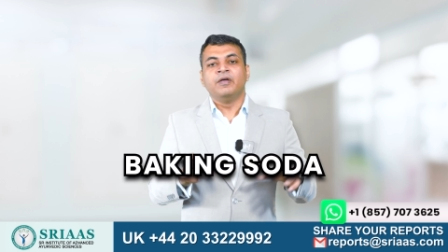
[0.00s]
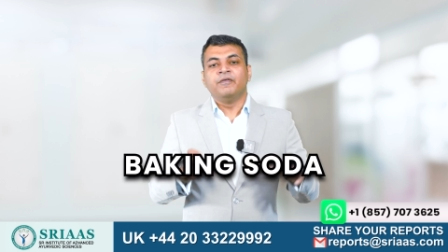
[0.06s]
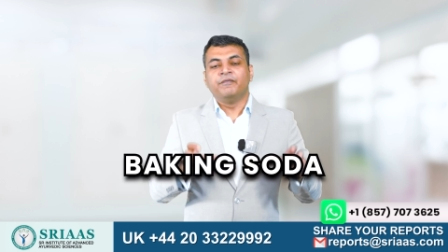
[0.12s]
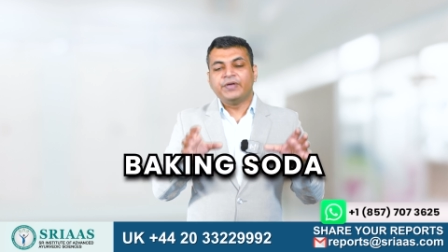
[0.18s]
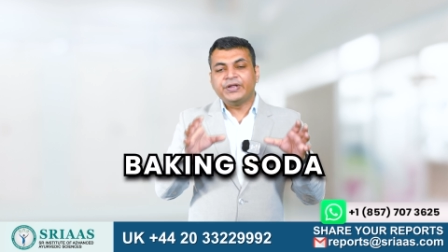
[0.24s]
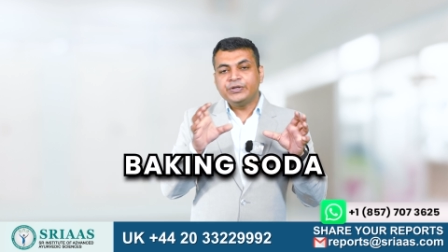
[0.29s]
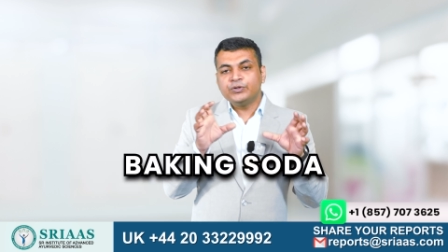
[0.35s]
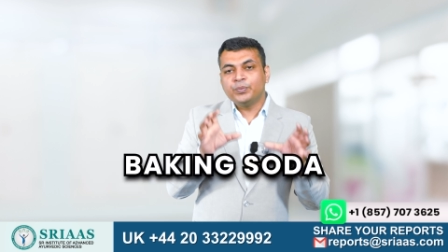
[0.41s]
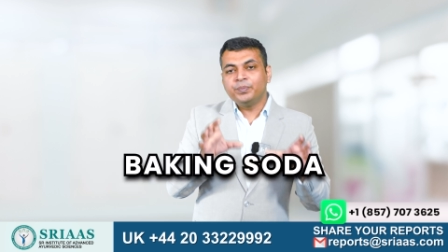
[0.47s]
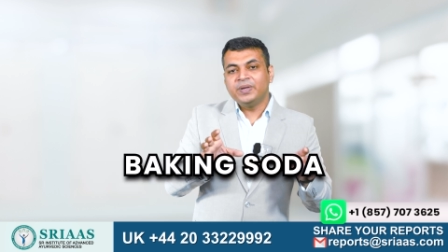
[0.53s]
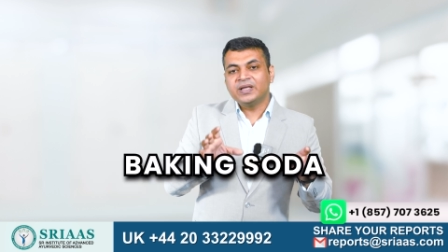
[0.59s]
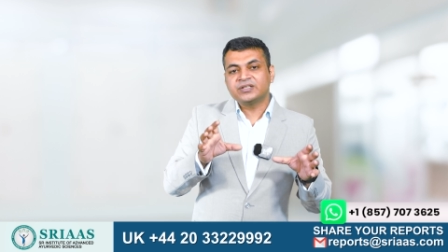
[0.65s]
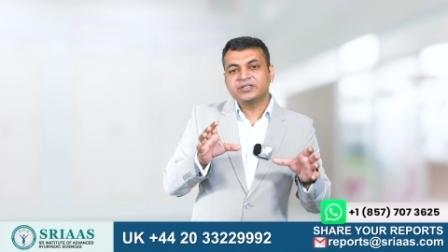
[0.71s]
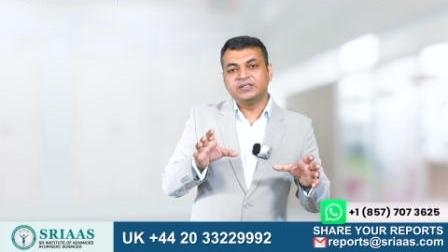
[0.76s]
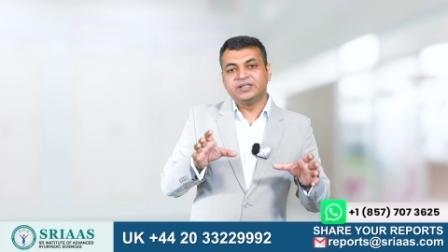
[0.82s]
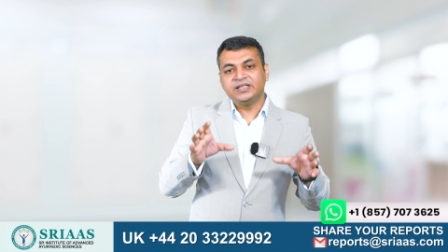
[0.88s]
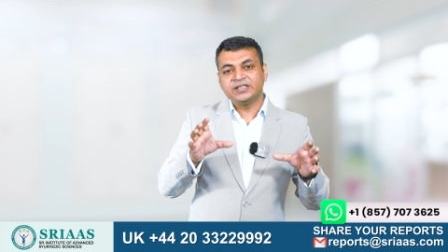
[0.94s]
When you
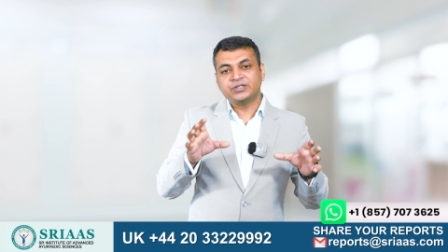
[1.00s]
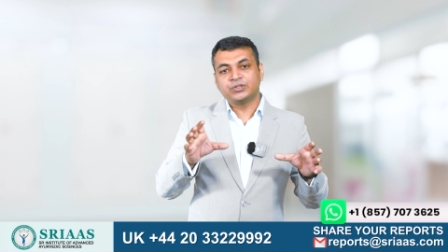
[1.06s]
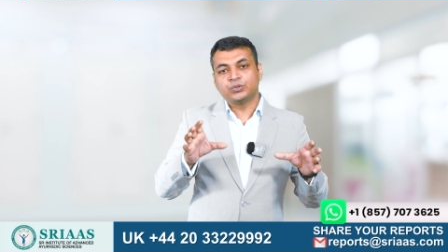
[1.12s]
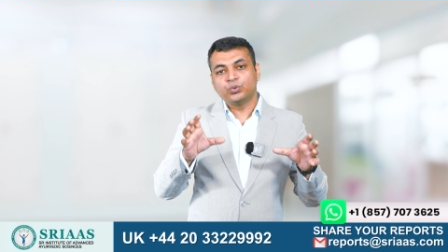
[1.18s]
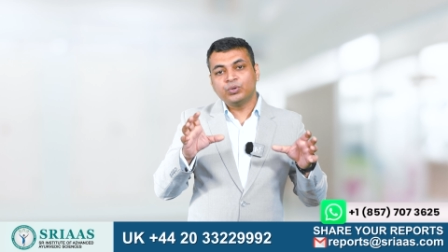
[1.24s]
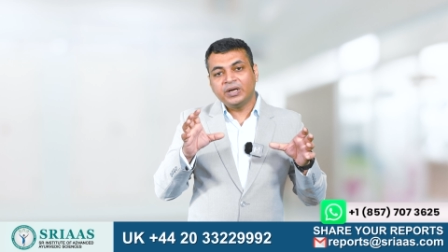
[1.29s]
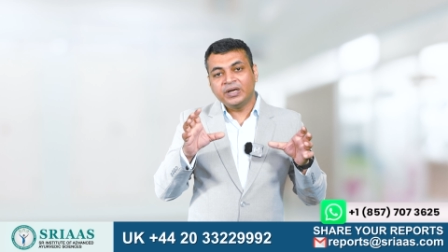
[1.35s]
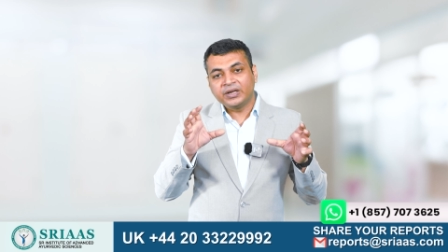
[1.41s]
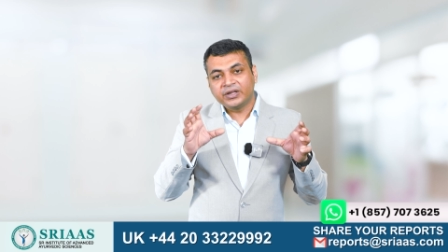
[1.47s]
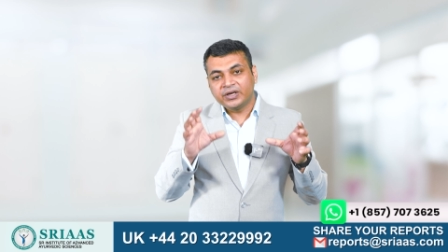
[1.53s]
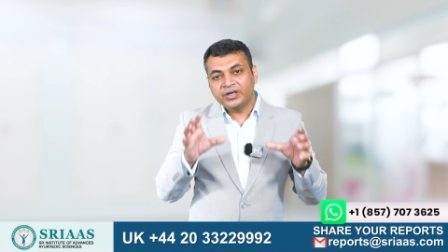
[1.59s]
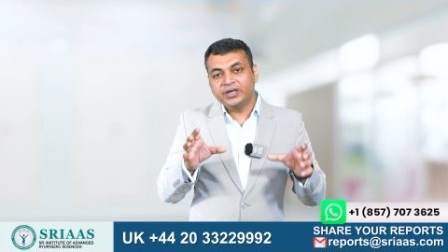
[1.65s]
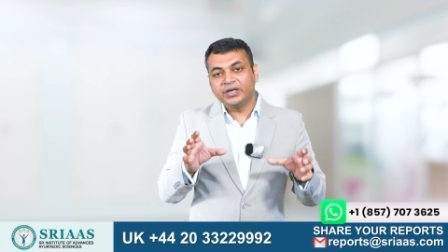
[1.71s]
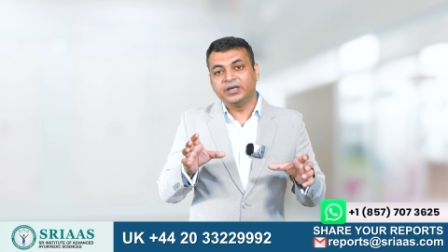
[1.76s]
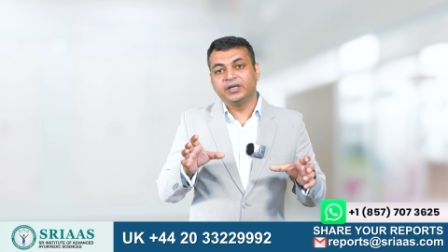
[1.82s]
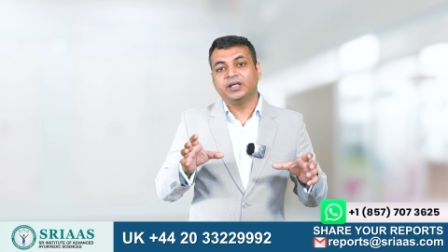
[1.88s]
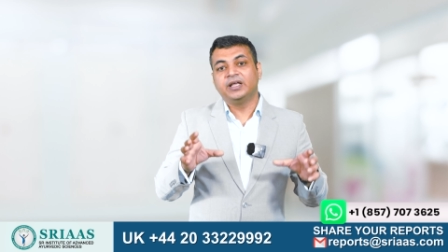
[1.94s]
mix these two
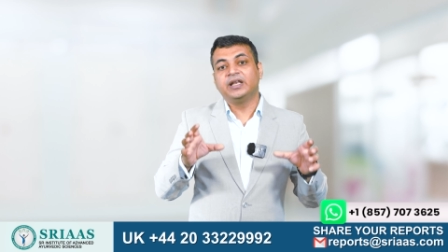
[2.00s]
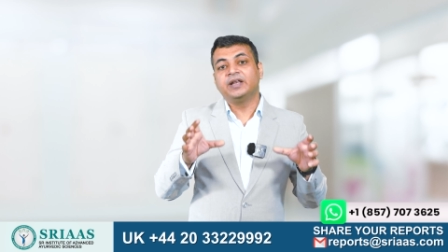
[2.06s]
ingredients